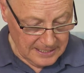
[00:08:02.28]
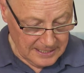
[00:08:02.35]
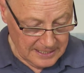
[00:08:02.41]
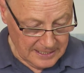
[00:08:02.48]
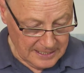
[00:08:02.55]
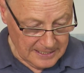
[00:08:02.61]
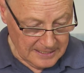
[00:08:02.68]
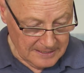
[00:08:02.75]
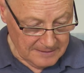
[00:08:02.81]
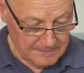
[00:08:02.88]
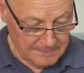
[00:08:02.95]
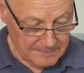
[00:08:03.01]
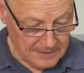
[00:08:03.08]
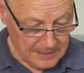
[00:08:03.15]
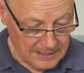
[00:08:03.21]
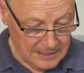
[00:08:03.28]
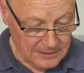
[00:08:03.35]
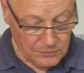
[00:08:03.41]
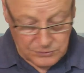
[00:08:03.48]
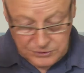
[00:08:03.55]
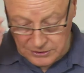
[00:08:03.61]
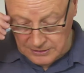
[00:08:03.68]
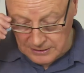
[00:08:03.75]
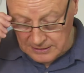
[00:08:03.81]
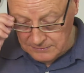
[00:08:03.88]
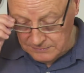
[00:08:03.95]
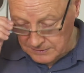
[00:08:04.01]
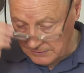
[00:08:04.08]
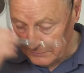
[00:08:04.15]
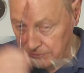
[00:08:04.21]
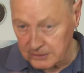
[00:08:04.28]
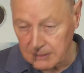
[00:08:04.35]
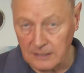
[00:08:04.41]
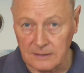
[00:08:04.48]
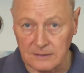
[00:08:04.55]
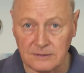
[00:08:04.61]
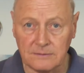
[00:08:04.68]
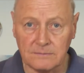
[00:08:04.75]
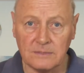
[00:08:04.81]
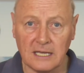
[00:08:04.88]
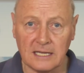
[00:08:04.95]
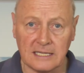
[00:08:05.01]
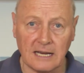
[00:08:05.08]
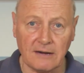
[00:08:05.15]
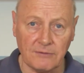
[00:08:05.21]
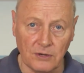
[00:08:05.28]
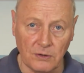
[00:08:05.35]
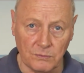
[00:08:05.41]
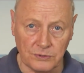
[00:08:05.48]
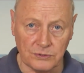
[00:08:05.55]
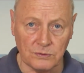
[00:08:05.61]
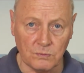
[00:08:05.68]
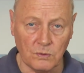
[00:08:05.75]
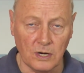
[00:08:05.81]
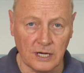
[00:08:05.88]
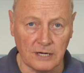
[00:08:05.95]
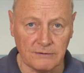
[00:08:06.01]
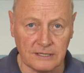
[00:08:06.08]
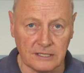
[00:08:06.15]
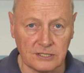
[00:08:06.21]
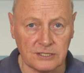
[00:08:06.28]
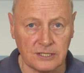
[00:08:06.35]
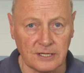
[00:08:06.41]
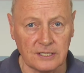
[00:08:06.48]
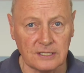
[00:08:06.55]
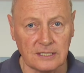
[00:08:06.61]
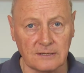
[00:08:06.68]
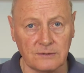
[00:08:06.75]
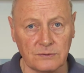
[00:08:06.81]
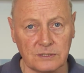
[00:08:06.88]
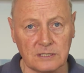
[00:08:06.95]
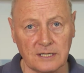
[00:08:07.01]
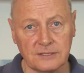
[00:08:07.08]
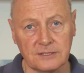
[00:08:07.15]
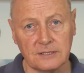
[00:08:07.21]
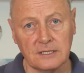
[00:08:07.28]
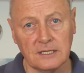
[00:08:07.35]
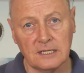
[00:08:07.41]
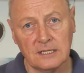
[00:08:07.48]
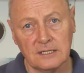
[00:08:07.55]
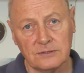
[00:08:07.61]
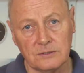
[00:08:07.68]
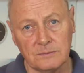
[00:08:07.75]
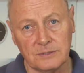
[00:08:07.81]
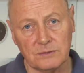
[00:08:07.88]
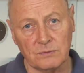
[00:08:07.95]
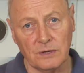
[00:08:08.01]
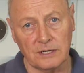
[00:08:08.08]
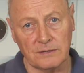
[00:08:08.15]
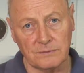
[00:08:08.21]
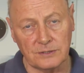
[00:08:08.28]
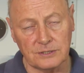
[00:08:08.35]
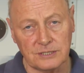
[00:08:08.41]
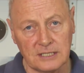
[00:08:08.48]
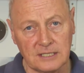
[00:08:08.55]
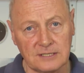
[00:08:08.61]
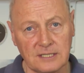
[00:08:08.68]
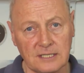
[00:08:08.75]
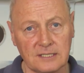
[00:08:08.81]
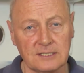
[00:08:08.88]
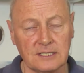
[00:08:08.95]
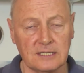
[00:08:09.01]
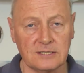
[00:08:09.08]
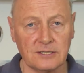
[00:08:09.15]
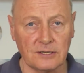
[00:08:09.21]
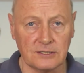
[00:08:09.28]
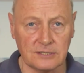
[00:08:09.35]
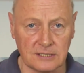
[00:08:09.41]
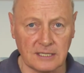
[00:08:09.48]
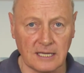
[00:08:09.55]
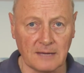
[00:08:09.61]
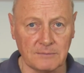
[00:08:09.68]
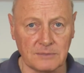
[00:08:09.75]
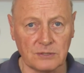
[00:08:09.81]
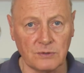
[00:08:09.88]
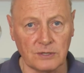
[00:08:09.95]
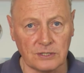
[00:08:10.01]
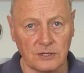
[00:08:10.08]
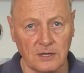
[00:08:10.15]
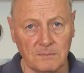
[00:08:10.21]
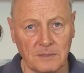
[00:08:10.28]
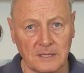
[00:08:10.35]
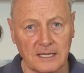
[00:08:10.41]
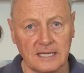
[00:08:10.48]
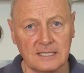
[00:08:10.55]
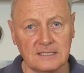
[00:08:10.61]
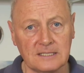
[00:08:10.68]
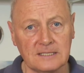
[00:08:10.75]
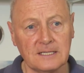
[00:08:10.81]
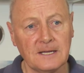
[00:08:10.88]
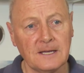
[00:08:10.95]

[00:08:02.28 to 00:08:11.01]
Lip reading: Also, I'll carry on with the wiring side. I always like to do a bit of wiring on the DCC side because it can be quite complicated.